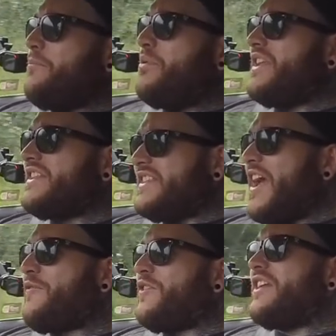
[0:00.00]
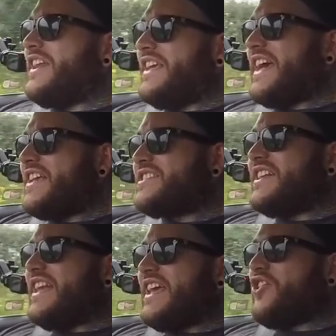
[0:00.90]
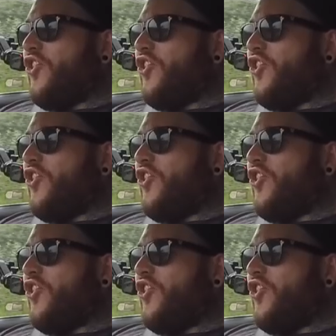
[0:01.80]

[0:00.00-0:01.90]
But it definitely gets a lick